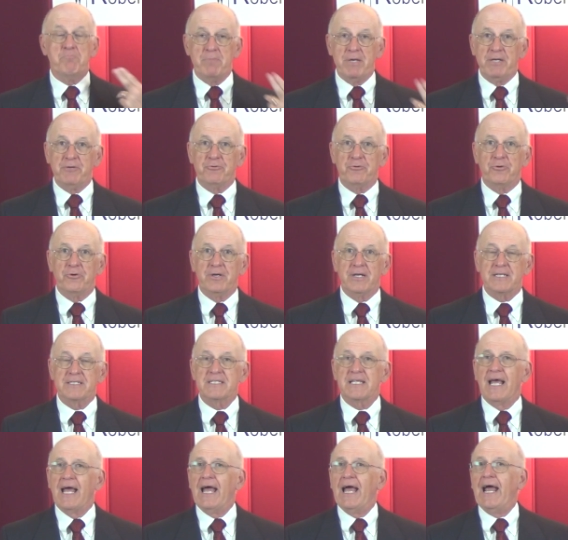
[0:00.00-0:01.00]

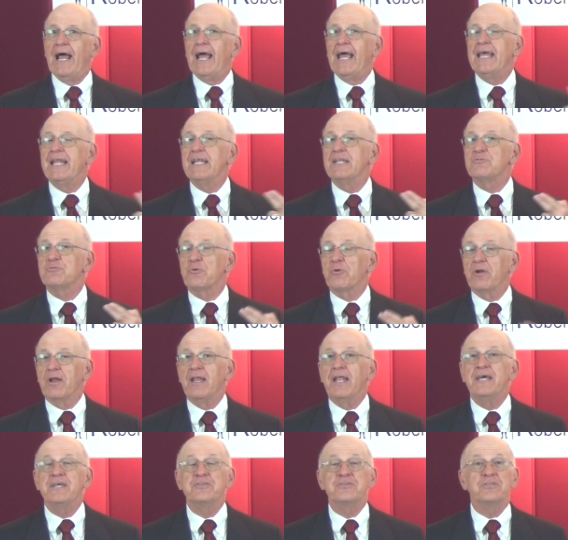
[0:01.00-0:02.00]
metrics in its
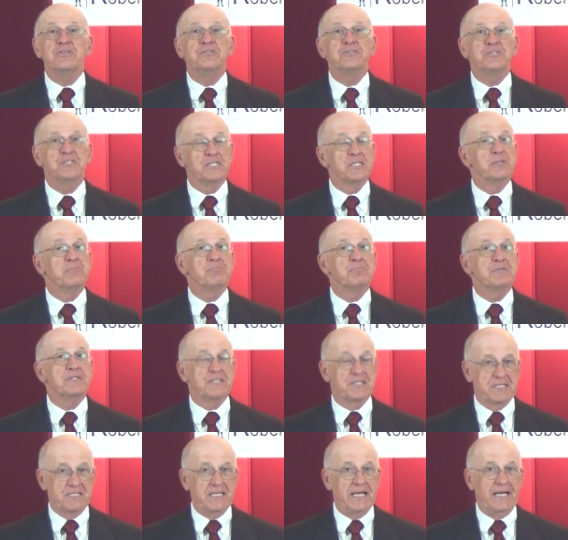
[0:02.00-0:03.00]
relationship to
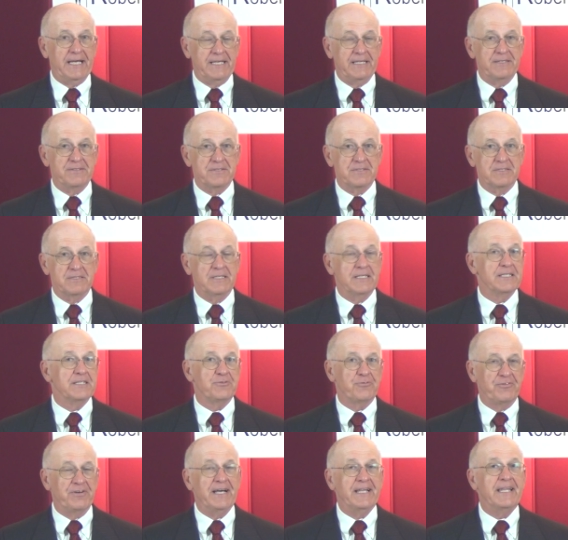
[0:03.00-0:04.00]
science, and
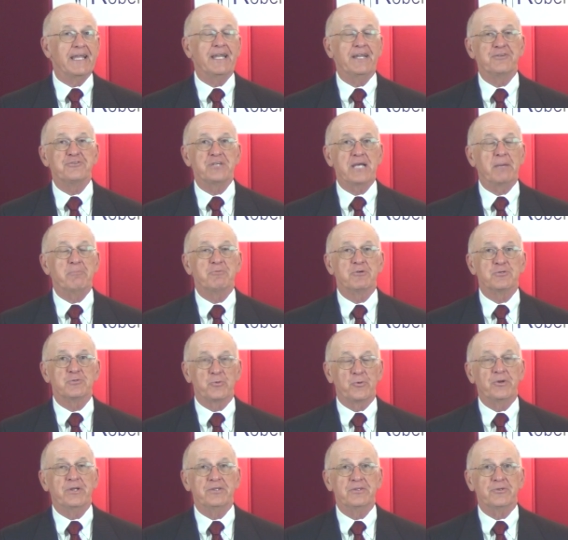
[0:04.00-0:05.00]
you find that in chapters
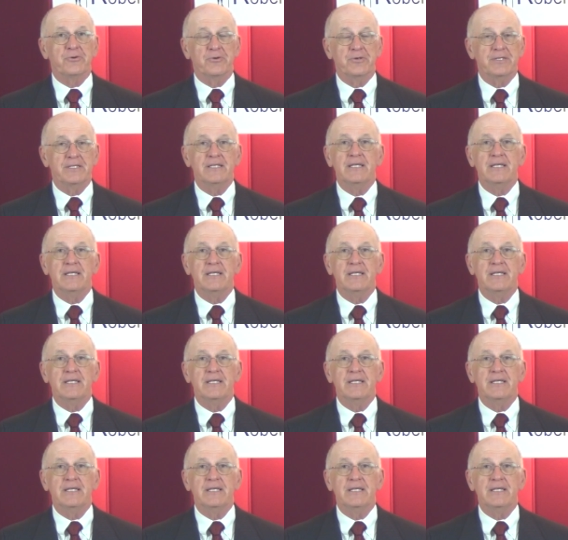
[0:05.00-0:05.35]
1 and 3.